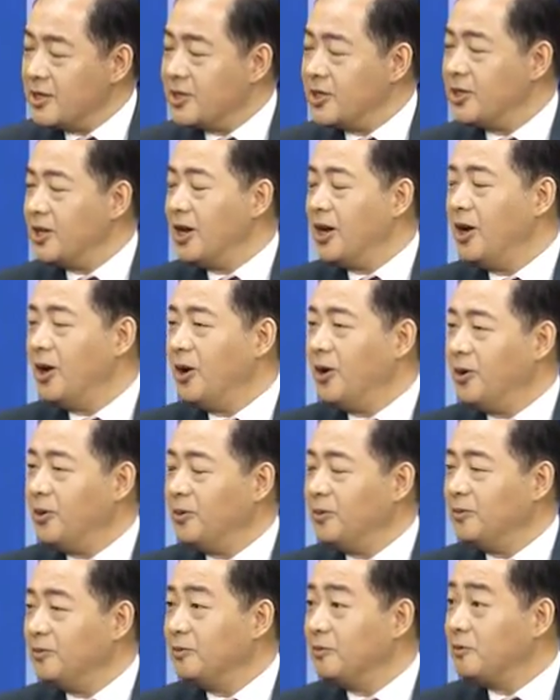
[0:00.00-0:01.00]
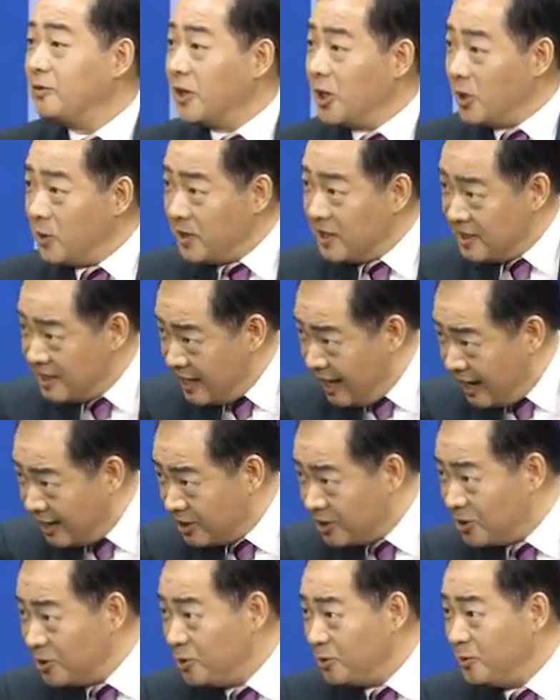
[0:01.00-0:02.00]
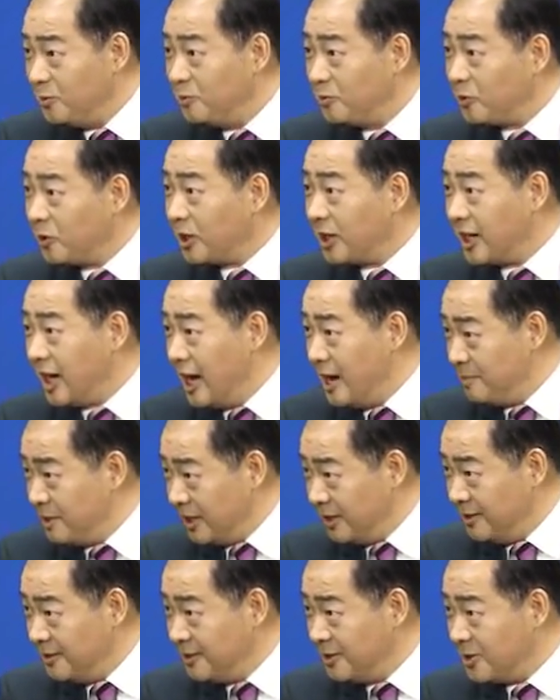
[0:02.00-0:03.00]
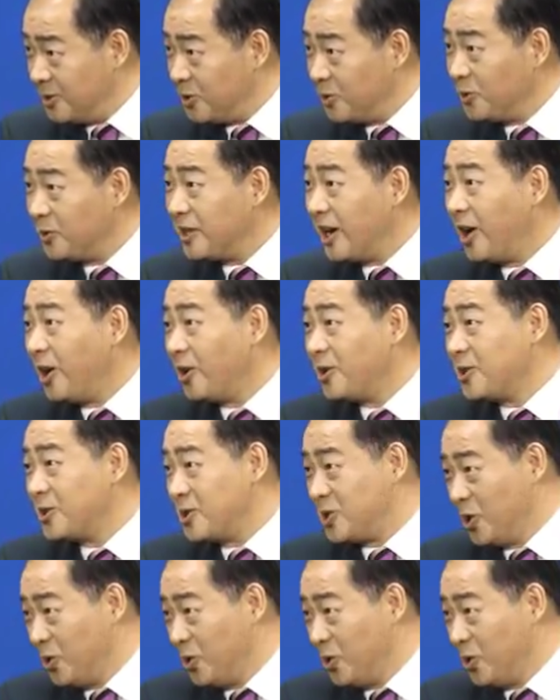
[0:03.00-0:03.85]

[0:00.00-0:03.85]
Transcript: So very thank you for coming to our